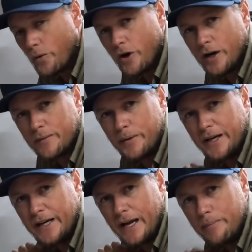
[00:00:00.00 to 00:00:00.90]
to work,
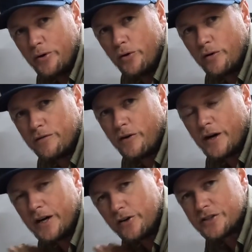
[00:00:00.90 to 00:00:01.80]
being a
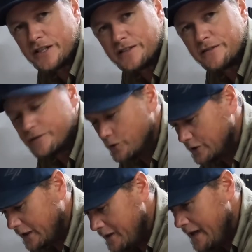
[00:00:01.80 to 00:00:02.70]
purifier, not just a
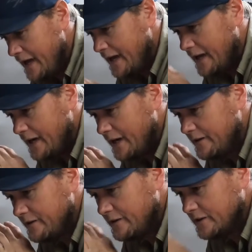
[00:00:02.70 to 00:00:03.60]
filter,
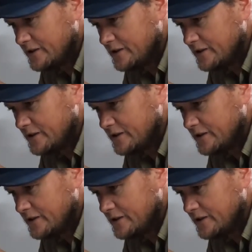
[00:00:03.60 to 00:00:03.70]
and the